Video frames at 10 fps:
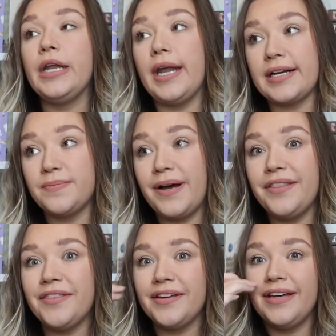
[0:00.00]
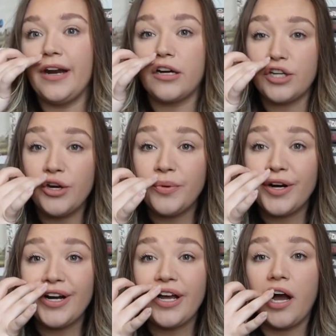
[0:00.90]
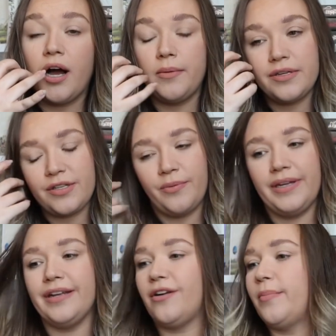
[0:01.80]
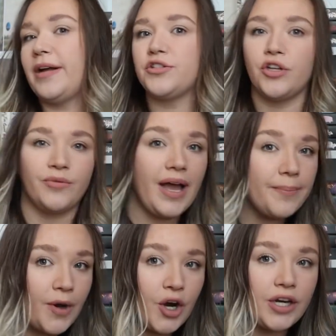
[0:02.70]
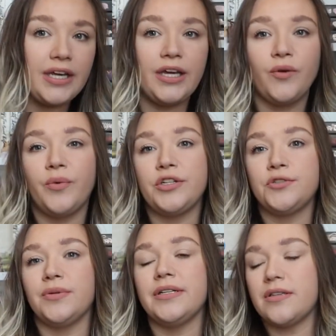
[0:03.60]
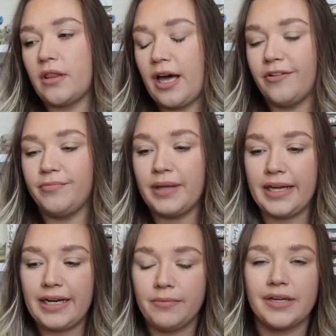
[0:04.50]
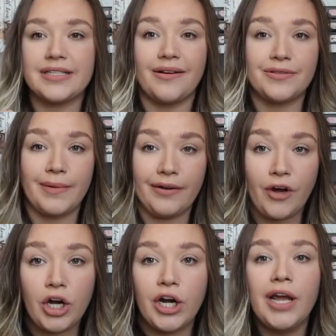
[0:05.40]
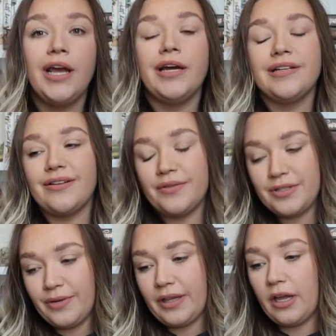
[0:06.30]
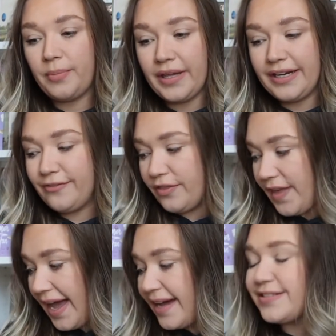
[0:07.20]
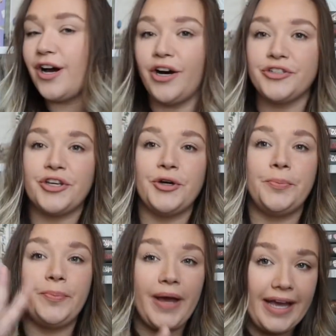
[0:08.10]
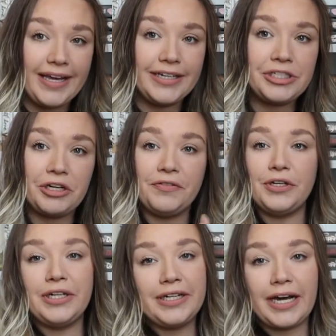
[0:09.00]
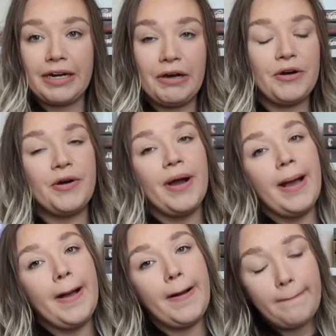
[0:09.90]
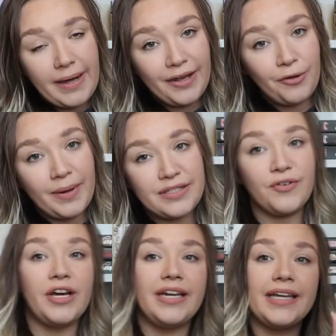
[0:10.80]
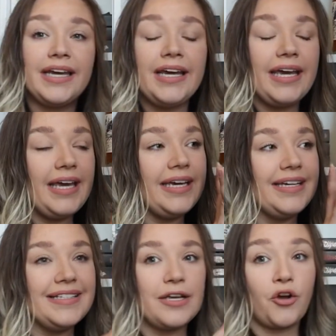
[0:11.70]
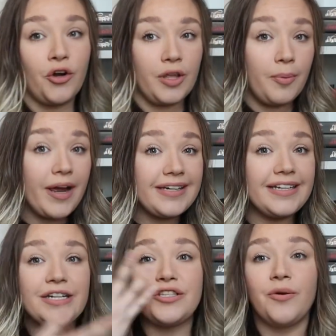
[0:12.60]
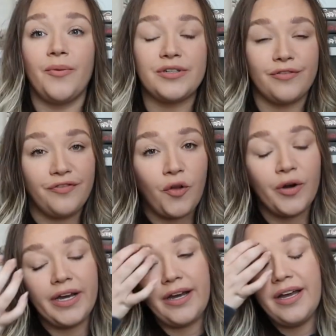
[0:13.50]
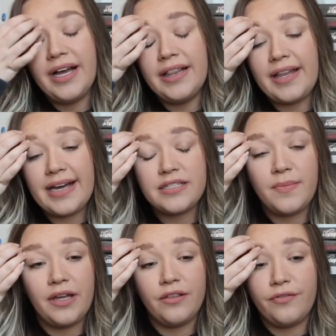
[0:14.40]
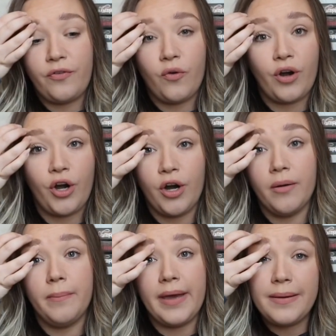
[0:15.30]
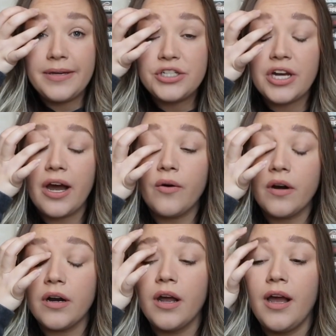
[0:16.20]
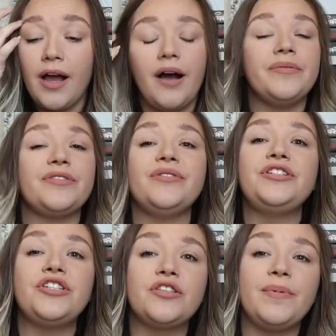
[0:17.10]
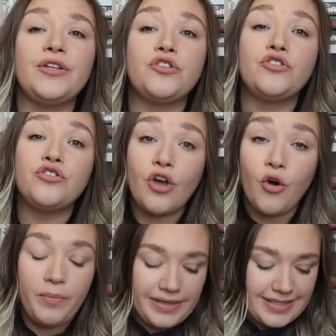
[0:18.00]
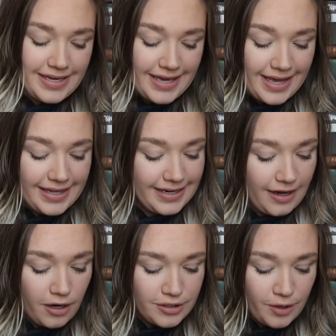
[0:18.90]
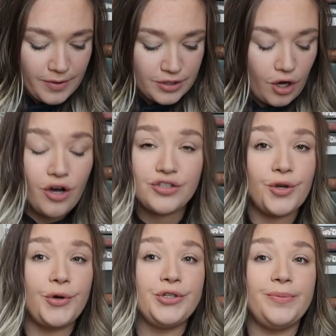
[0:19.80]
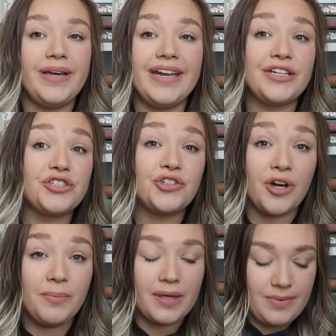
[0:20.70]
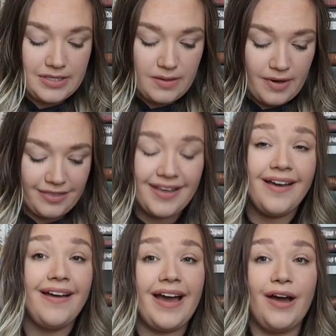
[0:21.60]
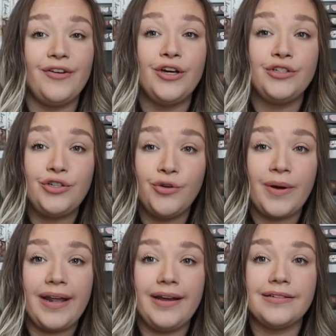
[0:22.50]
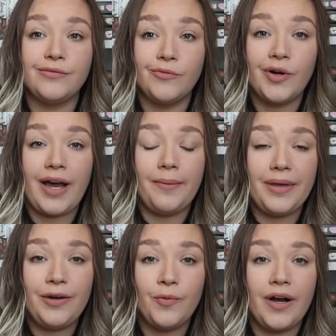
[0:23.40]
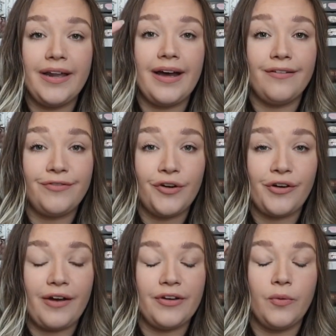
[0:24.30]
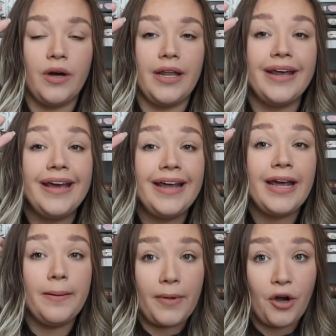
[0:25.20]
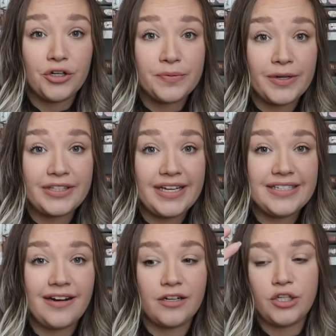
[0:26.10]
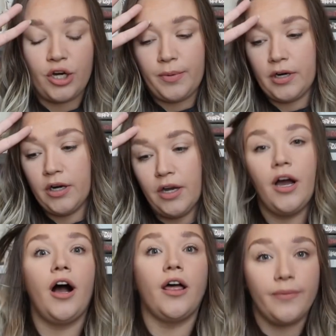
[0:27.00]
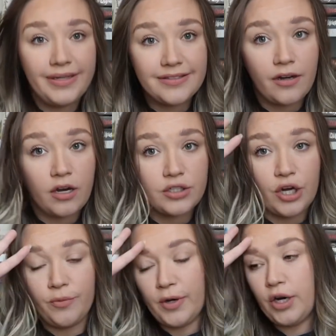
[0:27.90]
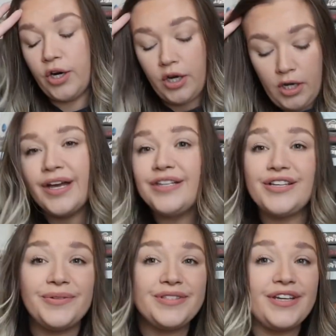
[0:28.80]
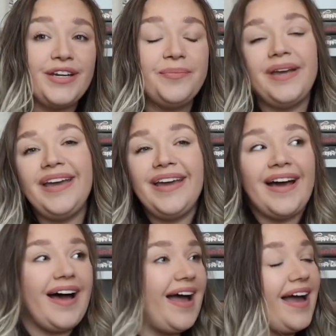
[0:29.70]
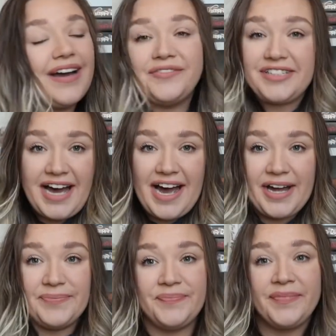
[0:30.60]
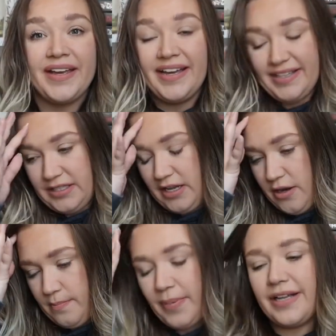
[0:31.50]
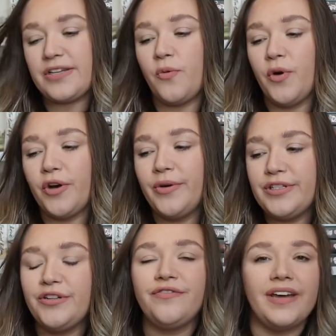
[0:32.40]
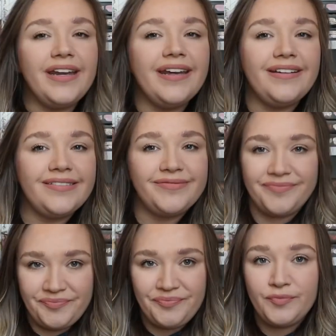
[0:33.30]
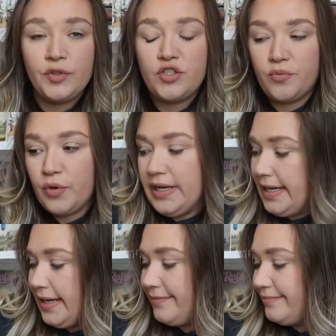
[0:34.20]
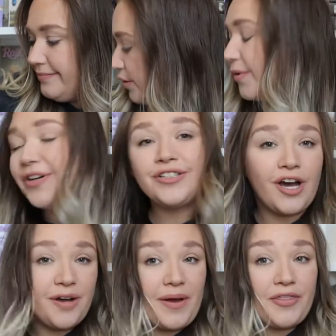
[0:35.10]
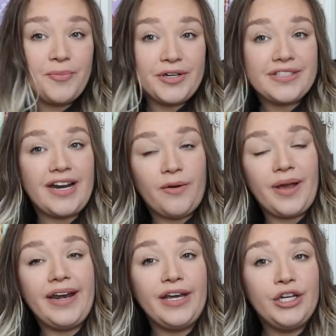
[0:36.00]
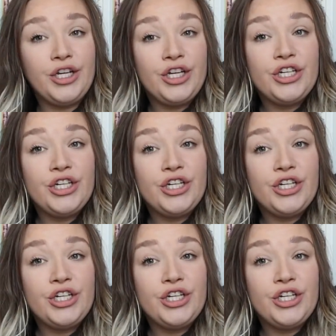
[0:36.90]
next month in October. So we did her bachelorette party, which was a lot of planning because I was a maid of honor. So I was doing a lot of planning for that. Also, Paige, if you did not know, my other best friend is currently pregnant. So we went to Florida last month for her baby shower. So it's just been so busy, and October is also going to be an extremely busy month. I have two weddings. I'm photographing one. My daughter's birthday's in October. Halloween's in October. So it's gonna be a heck of a time. But we're going to fit in some reading. So we're gonna talk about the books that I read in